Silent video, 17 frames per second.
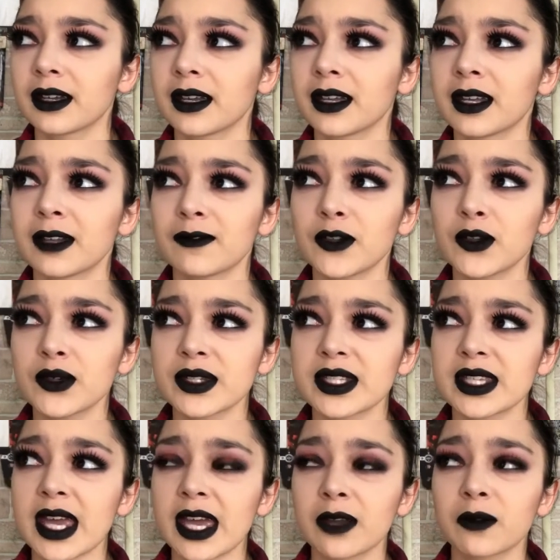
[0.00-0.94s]
And if you
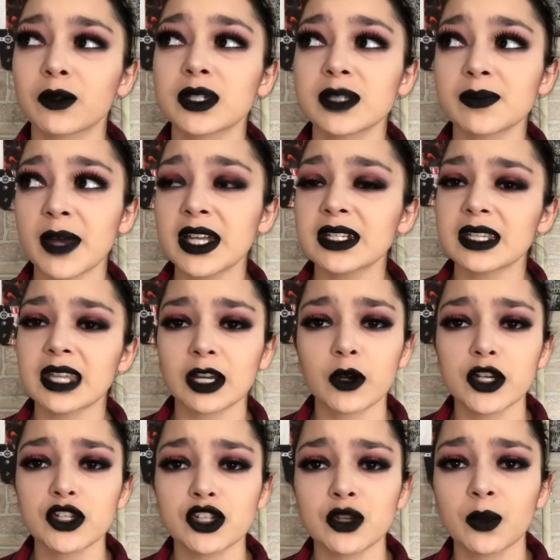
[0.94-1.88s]
respond to that
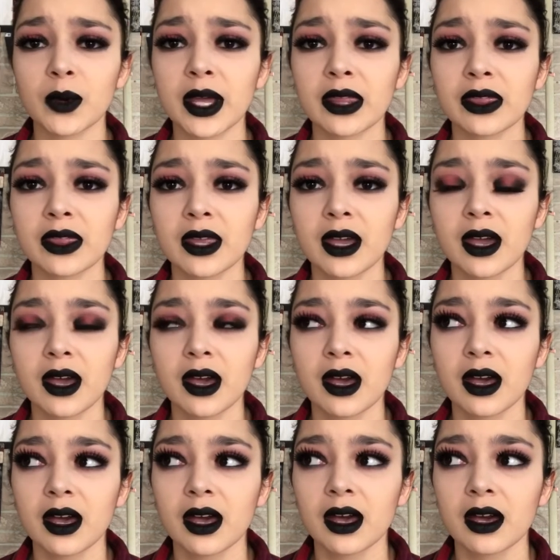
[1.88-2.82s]
question with,
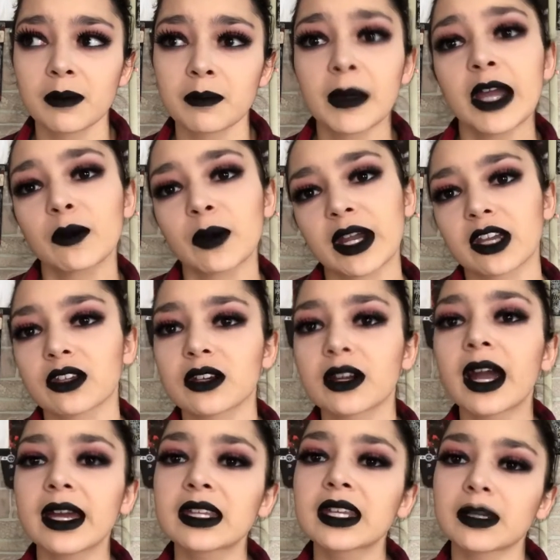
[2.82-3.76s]
"My
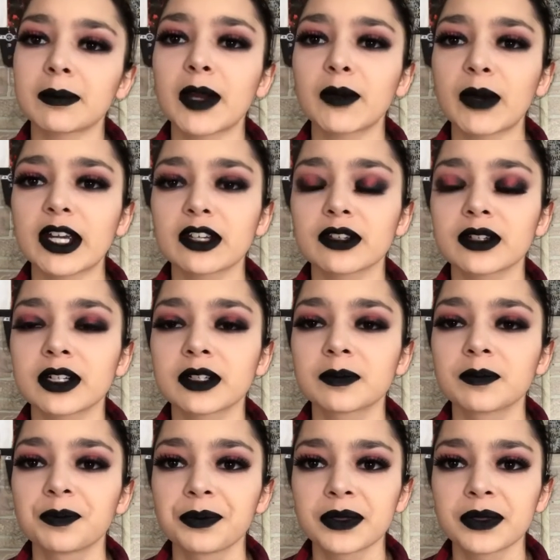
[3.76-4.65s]
regular, I'd like my regular."